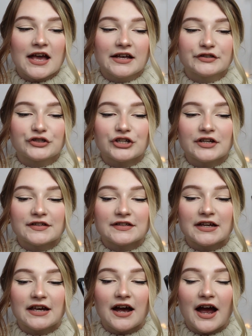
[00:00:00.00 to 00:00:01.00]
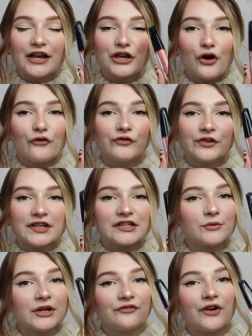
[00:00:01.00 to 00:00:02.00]
It's just, I go for
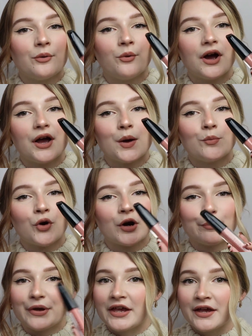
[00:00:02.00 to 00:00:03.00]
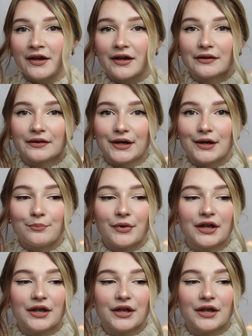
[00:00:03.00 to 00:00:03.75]
this one if I want a more pink lip